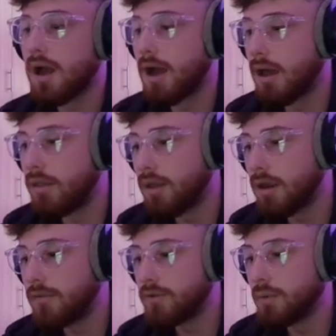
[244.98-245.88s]
and
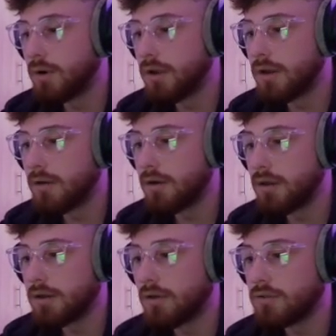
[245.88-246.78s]
then if you want to hear it
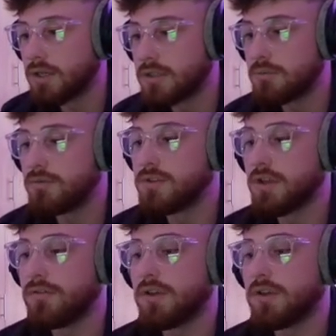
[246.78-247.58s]
in context with stuff